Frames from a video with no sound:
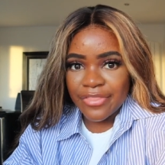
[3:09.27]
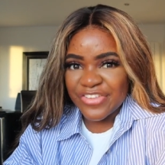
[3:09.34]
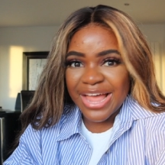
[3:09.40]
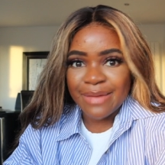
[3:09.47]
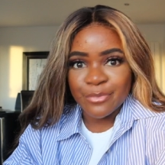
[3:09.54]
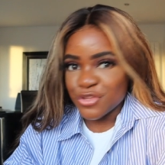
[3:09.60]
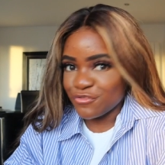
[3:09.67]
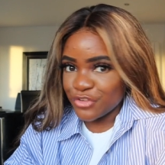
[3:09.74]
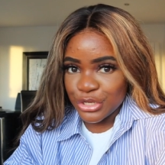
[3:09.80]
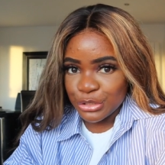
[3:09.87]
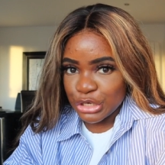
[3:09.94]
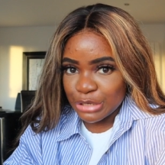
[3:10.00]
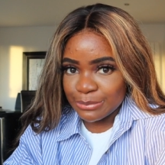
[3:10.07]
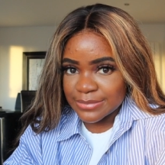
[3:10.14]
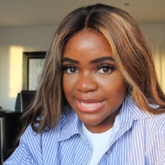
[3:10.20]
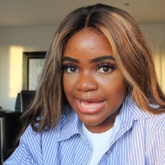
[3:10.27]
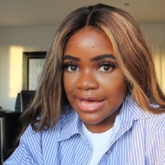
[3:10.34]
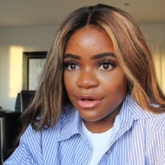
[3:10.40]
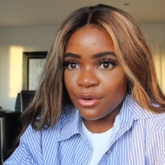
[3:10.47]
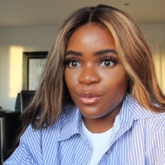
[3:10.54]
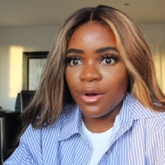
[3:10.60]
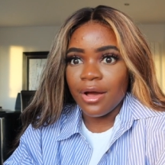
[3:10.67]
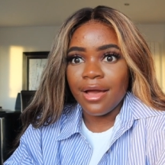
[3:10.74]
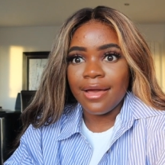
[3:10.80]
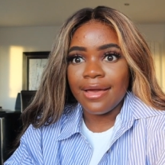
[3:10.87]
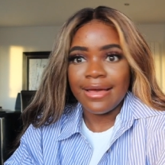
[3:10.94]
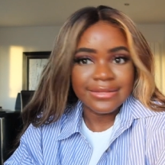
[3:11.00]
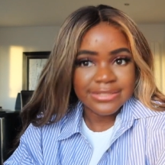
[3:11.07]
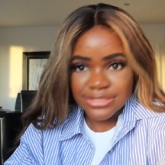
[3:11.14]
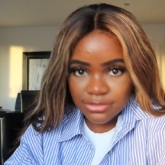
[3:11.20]
the time this video comes out,
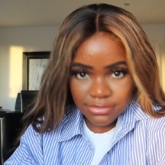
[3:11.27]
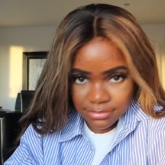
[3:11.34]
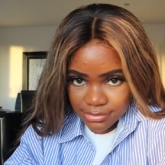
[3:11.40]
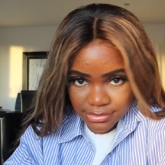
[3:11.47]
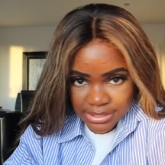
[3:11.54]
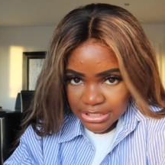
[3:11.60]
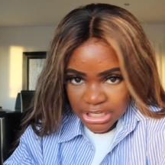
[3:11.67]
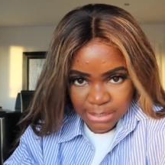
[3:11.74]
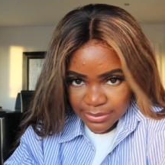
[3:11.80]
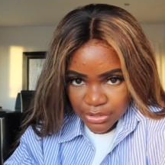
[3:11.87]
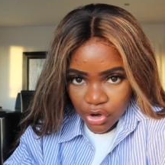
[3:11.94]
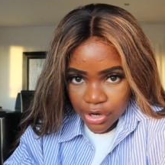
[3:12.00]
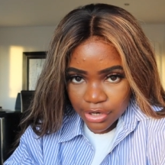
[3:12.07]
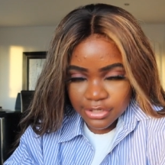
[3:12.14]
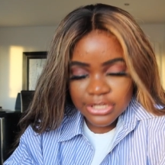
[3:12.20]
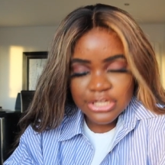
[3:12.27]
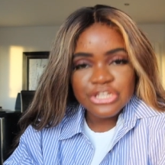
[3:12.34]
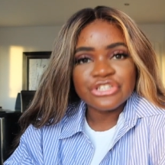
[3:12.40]
it's gonna be gone.